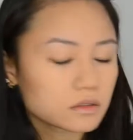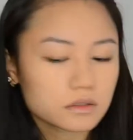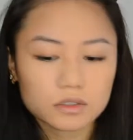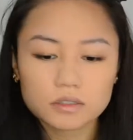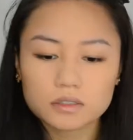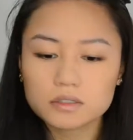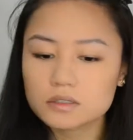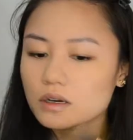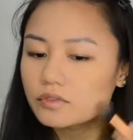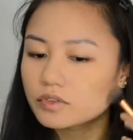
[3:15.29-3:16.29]
just to
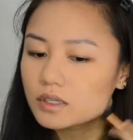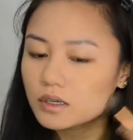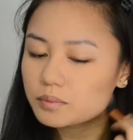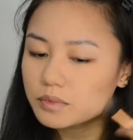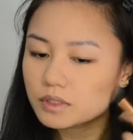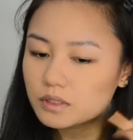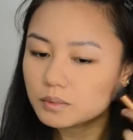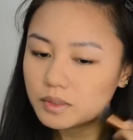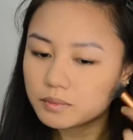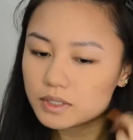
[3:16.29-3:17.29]
soften it up a little
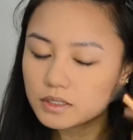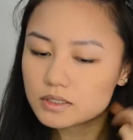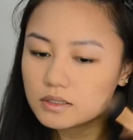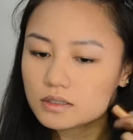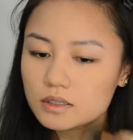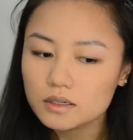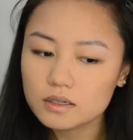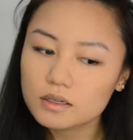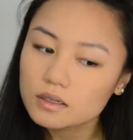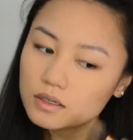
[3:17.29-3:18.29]
bit because
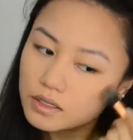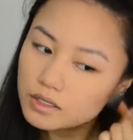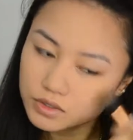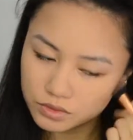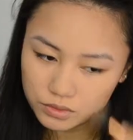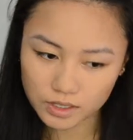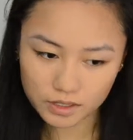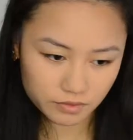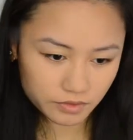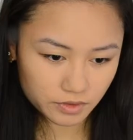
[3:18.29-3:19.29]
I do
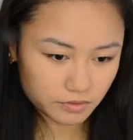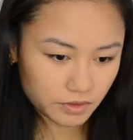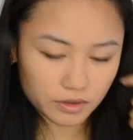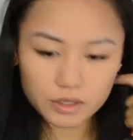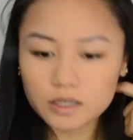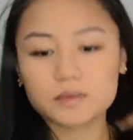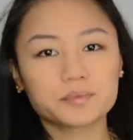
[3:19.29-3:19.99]
have very